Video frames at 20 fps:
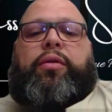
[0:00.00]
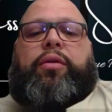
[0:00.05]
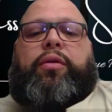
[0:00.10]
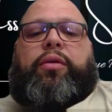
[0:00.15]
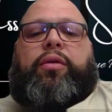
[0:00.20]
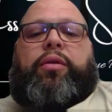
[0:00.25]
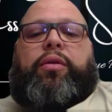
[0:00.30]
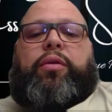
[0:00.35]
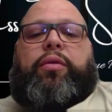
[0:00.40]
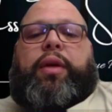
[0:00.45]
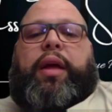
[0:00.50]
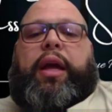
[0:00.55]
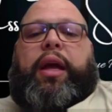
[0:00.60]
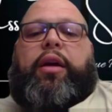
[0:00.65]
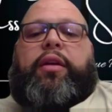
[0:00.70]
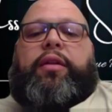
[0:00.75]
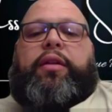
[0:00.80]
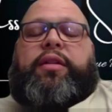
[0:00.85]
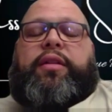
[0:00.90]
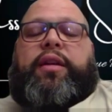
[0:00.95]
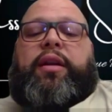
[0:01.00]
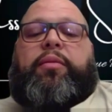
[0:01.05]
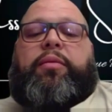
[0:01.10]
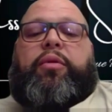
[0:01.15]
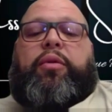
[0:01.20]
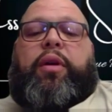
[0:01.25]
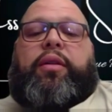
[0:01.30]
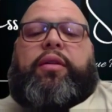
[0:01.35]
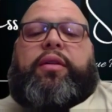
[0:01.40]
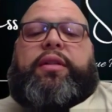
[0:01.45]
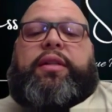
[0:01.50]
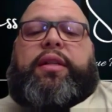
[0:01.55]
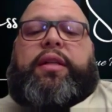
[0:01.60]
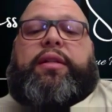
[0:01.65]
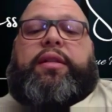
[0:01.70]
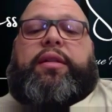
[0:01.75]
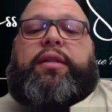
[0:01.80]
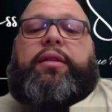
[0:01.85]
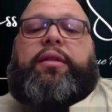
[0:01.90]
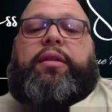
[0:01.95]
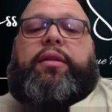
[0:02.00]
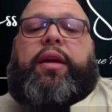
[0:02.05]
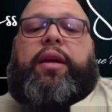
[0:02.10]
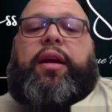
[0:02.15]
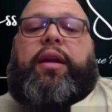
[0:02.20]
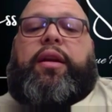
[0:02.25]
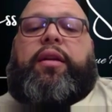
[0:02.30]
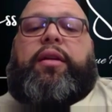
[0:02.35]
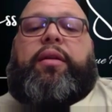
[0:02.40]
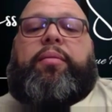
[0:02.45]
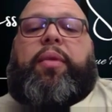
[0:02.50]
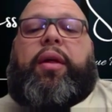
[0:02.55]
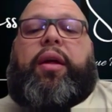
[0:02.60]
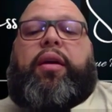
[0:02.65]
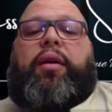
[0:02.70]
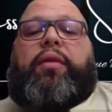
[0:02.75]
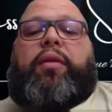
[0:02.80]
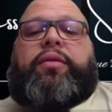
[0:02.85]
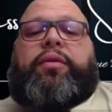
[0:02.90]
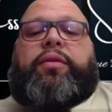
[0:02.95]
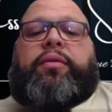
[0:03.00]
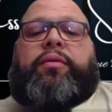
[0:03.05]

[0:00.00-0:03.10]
who carried the team throughout the season and in the playoffs.